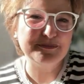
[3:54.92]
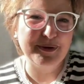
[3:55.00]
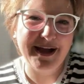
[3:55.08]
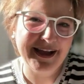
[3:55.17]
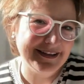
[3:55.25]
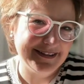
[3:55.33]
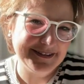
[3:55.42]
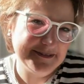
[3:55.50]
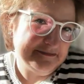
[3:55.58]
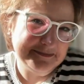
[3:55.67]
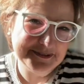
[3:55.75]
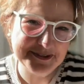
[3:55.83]
behind it.
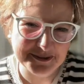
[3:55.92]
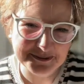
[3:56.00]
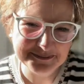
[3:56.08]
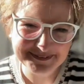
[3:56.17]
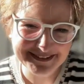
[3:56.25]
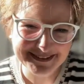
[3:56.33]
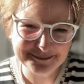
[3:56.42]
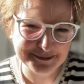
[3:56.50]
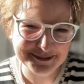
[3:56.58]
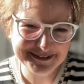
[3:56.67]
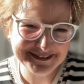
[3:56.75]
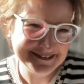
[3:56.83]
So this
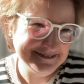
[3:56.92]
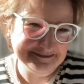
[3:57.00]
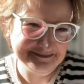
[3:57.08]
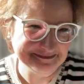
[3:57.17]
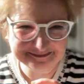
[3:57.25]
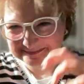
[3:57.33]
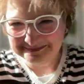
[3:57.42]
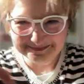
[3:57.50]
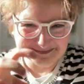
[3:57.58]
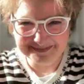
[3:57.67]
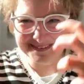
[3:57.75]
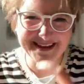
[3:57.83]
was
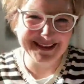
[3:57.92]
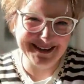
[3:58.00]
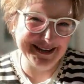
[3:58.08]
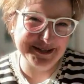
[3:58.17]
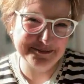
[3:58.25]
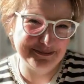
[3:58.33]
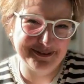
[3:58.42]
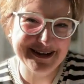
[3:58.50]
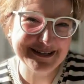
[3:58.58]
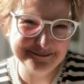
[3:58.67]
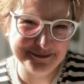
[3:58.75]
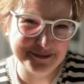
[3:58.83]
the
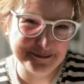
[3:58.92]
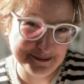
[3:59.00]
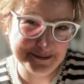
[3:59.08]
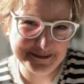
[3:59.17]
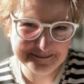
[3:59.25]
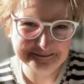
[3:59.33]
inspiration for the book.